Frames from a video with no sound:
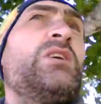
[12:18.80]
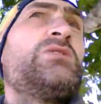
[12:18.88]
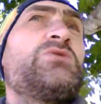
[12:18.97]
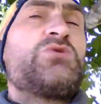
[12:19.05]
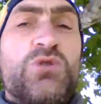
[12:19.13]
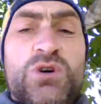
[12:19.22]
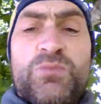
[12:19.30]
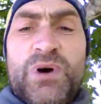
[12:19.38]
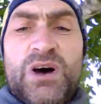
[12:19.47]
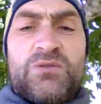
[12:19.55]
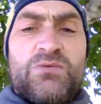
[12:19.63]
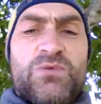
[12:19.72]
to talk
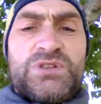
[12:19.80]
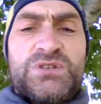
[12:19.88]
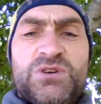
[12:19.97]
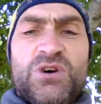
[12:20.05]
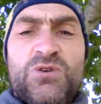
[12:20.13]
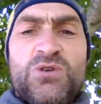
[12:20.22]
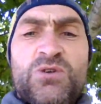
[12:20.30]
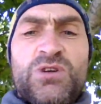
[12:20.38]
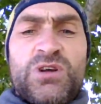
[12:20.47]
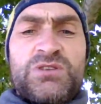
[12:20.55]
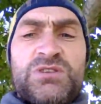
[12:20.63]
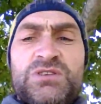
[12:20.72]
about what's going on
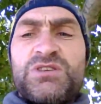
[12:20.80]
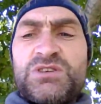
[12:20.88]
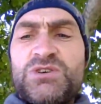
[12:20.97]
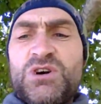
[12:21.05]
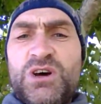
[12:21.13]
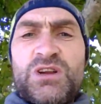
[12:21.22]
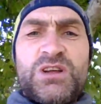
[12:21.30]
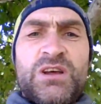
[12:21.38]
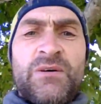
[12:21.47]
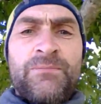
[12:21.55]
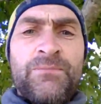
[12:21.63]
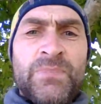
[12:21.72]
in, in society.
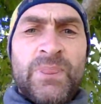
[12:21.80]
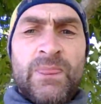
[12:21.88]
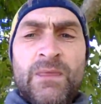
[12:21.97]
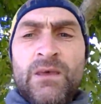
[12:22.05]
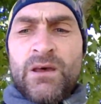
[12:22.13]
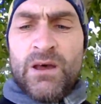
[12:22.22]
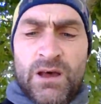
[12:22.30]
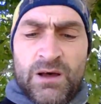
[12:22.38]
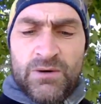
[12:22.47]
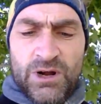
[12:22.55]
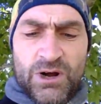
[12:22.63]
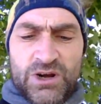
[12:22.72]

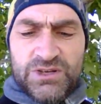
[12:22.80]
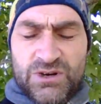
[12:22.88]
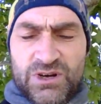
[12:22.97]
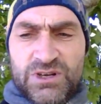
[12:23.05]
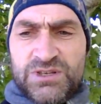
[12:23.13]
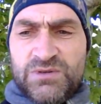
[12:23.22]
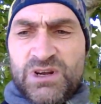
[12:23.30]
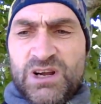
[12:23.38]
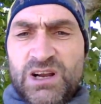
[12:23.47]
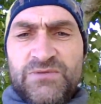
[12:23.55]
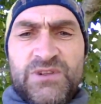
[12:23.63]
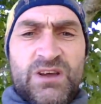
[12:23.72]
All right, guys, I'm gonna
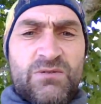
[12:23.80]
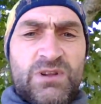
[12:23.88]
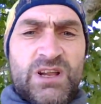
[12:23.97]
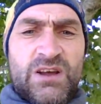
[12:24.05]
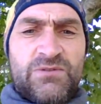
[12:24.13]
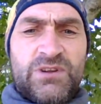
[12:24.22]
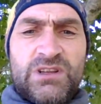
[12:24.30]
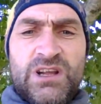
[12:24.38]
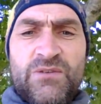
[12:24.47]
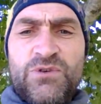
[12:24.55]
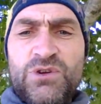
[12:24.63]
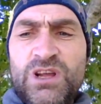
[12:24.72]
let that love,
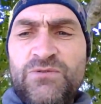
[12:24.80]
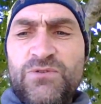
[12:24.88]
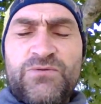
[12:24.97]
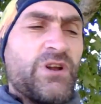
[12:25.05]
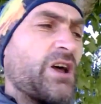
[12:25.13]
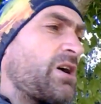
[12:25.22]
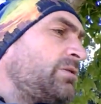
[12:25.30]
love you and leave you for now.